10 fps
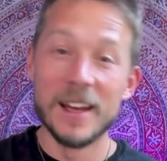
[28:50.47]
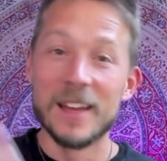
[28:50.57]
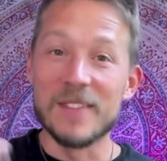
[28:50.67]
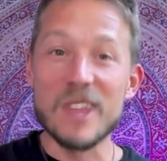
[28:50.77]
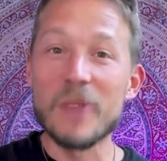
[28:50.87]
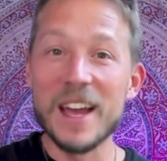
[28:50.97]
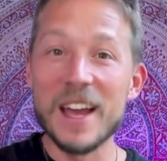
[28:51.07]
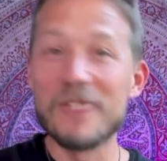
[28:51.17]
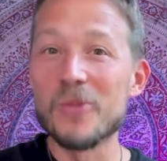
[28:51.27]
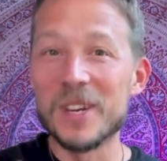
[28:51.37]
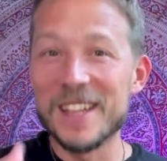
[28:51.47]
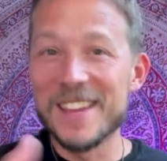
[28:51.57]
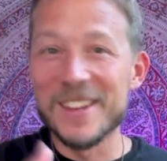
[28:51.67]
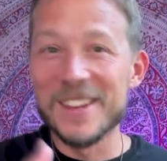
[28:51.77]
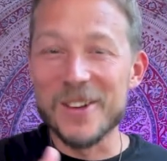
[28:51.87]
That's why everyone
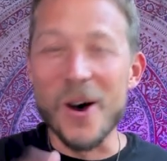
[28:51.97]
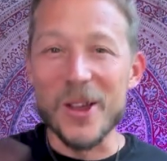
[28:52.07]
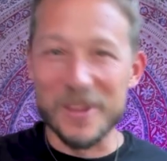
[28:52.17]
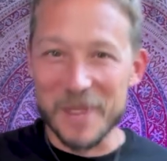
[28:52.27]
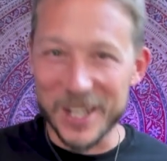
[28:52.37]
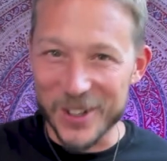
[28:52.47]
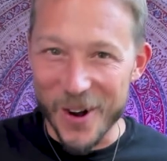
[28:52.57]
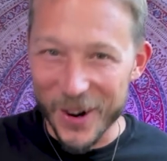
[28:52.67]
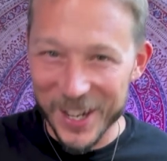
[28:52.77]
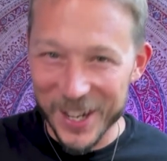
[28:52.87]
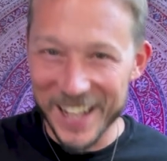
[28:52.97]
isn't awesome at guitar.